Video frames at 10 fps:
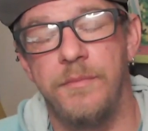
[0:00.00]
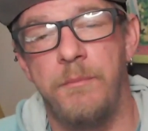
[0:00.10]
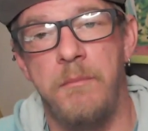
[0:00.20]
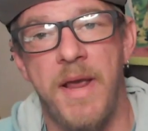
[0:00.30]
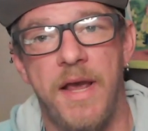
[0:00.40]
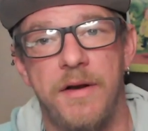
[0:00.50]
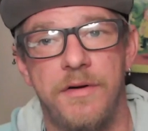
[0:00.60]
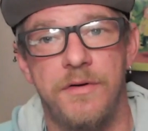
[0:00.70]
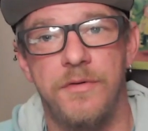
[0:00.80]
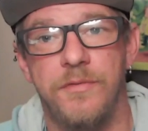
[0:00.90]

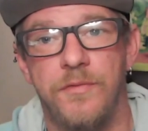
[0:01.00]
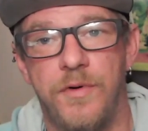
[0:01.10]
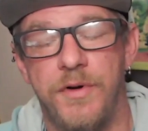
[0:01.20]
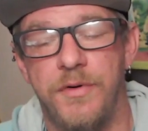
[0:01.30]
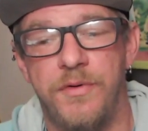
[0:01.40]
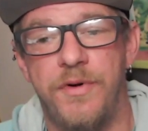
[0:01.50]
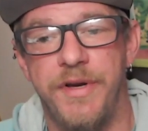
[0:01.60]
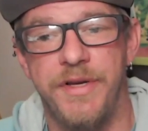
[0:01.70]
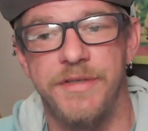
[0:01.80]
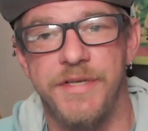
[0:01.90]
matter what
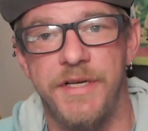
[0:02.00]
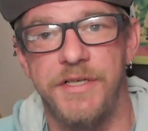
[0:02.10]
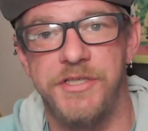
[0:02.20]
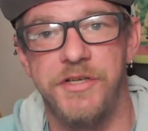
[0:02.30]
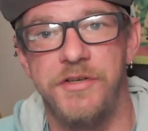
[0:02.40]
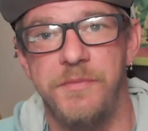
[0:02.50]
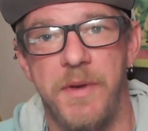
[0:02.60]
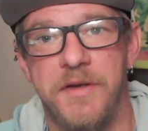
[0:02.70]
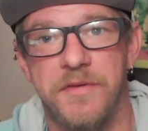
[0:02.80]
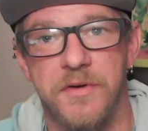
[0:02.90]
orientation you
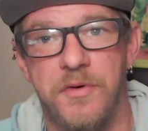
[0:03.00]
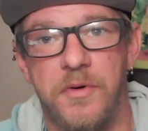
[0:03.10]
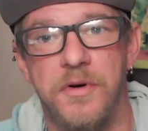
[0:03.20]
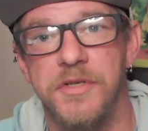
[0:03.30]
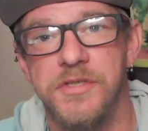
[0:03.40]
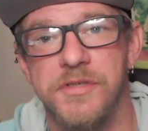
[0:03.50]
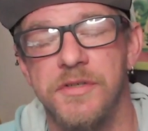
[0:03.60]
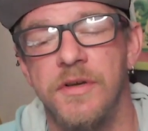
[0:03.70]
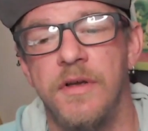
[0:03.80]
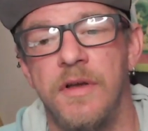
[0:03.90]
make the course,
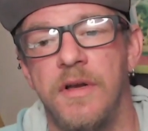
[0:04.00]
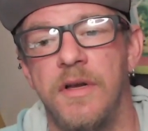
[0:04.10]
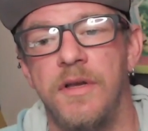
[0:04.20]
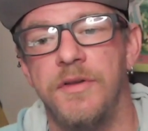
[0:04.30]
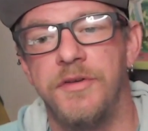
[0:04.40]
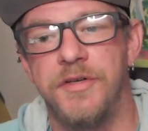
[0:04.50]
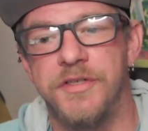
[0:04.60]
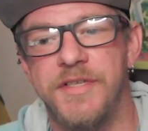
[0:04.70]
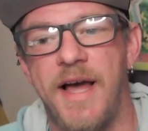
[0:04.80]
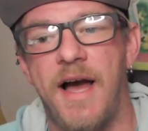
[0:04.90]

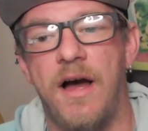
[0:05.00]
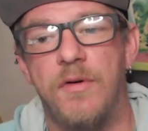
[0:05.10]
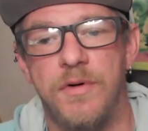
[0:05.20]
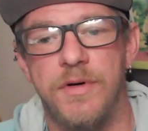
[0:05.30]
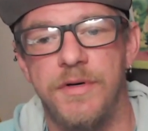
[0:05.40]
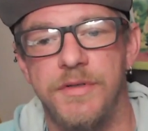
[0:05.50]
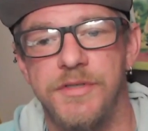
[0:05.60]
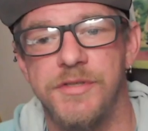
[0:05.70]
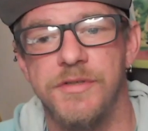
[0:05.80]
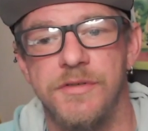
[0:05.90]
your
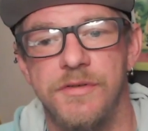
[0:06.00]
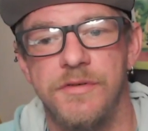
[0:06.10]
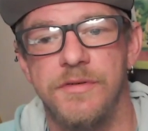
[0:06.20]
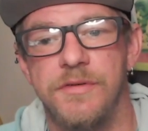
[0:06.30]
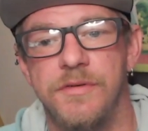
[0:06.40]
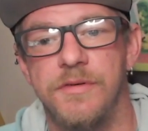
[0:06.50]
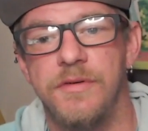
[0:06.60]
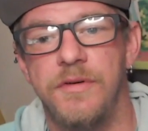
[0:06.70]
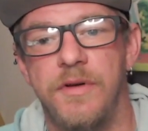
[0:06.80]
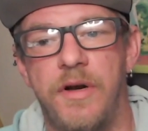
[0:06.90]
towers
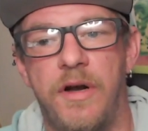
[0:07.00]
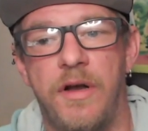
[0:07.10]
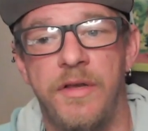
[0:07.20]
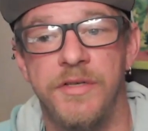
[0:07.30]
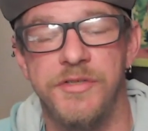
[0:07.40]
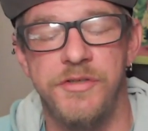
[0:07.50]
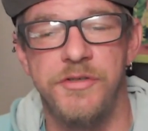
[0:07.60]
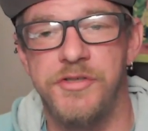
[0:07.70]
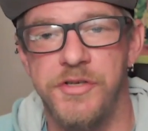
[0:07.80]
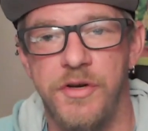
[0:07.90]
is
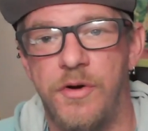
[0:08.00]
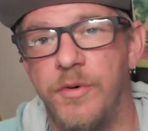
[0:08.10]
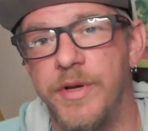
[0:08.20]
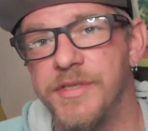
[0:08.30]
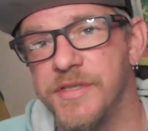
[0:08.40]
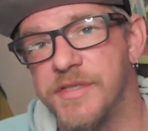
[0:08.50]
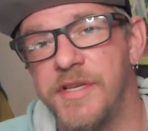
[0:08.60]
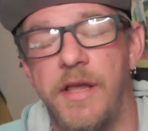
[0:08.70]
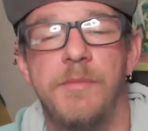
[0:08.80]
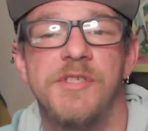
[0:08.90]
usually always the
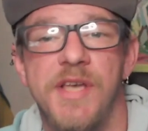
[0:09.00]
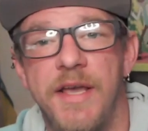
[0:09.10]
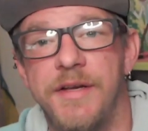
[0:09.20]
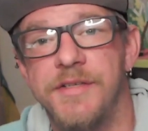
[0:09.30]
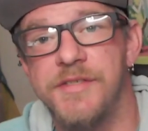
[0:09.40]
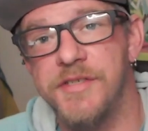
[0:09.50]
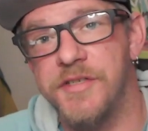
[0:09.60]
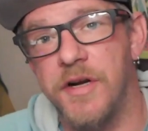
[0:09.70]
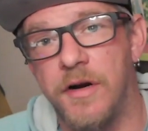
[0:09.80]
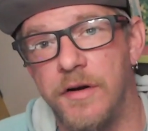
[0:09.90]
same side as the
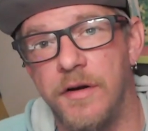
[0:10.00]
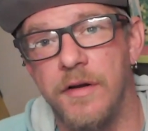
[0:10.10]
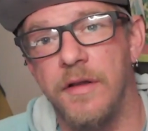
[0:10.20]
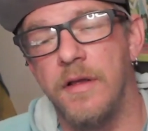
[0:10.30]
start,